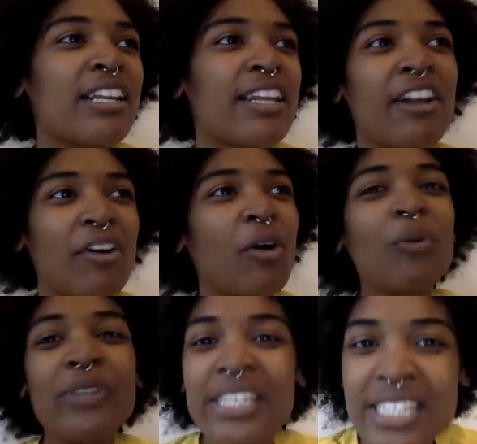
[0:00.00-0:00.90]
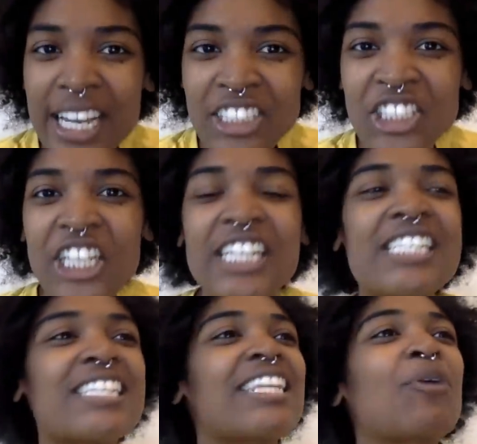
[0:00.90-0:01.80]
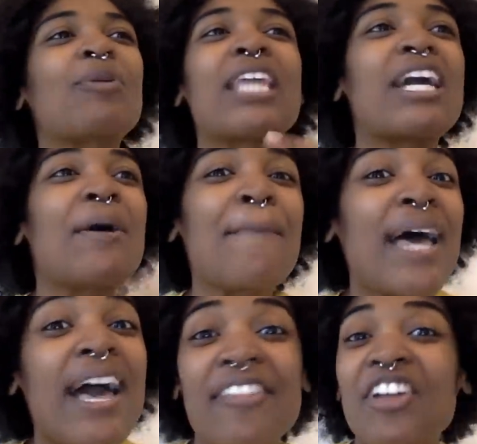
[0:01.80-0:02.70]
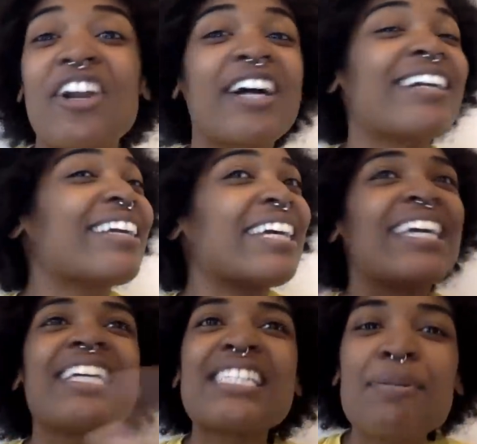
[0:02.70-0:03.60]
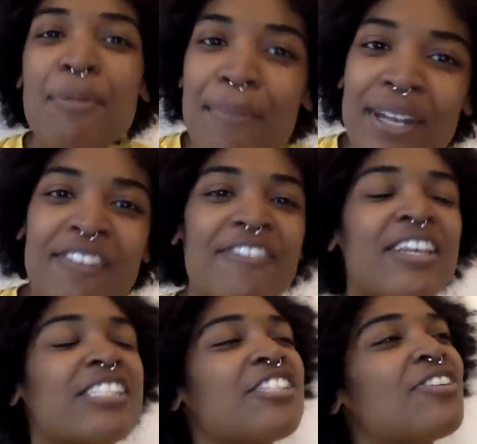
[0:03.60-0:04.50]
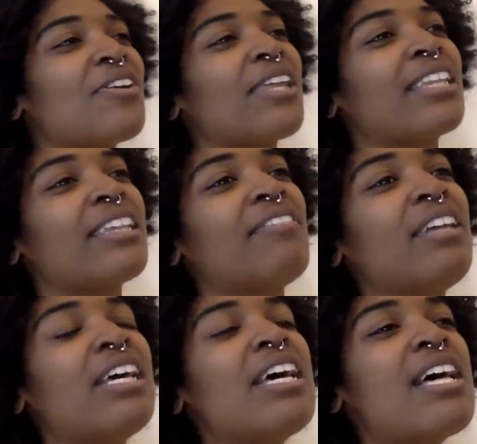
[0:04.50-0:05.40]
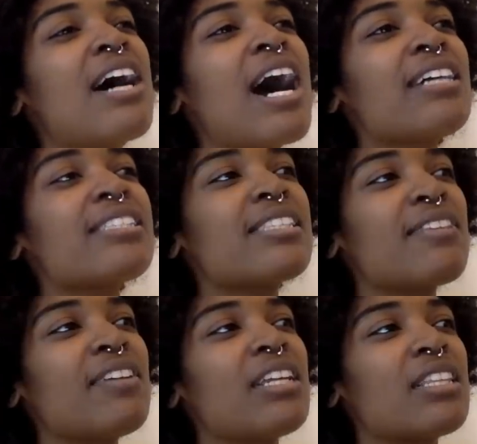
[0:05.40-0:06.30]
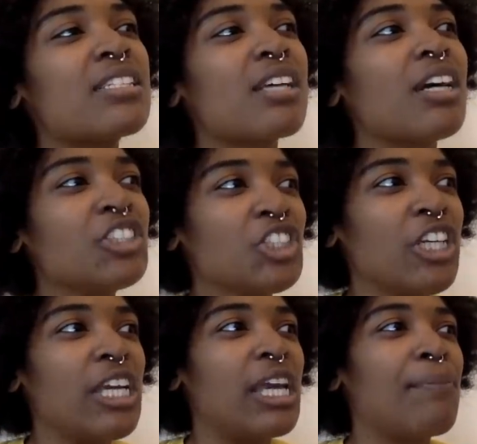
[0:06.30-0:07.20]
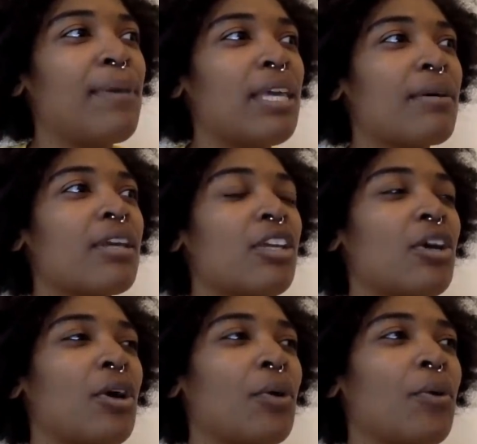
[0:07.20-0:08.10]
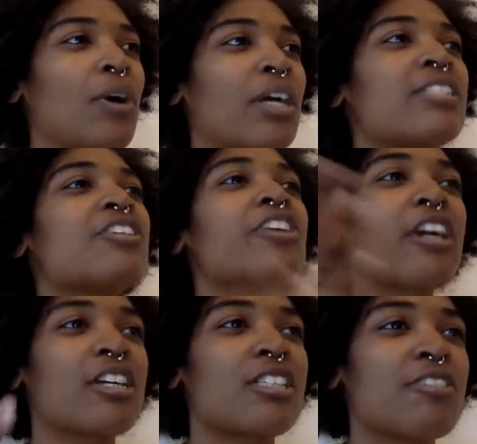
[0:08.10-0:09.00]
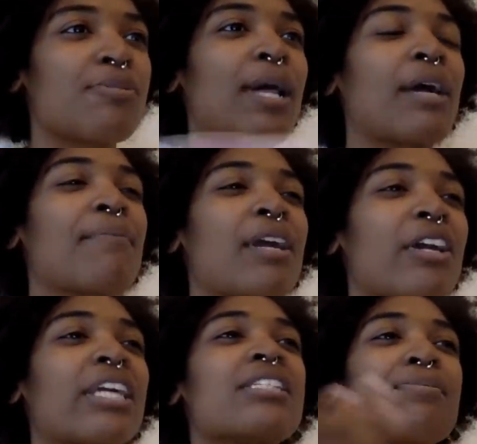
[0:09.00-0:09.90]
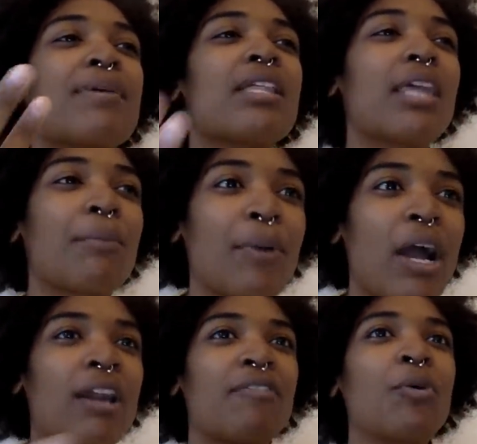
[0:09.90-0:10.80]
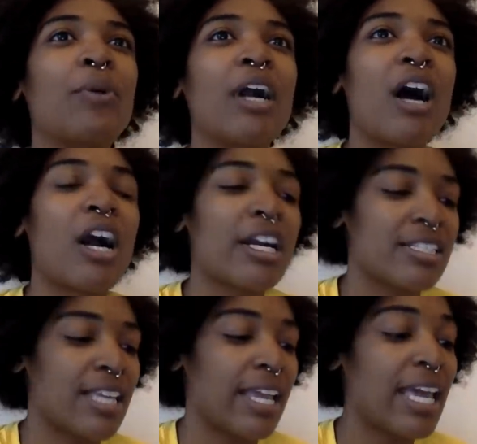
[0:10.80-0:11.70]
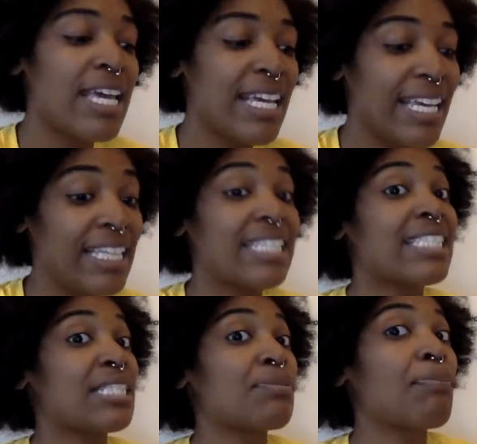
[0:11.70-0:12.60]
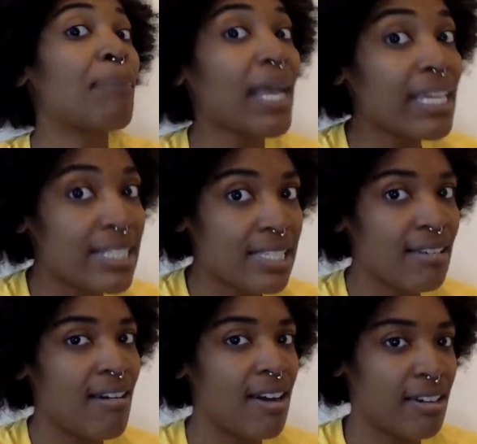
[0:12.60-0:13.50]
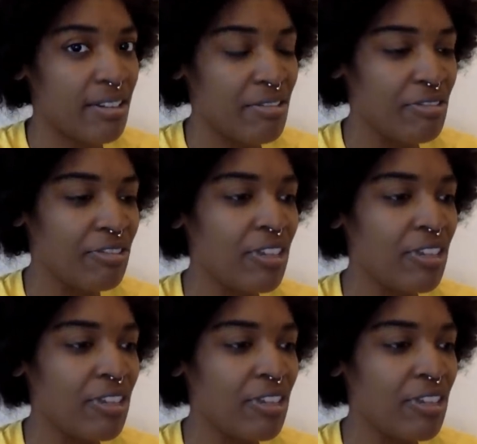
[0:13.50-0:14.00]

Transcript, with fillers: nigger only sections, and like when they come back, they're not going to get any type of benefits, you know, like living us living in this country and being, you know, concerning ourselves black Americans and being like proud of who we are is like in spite of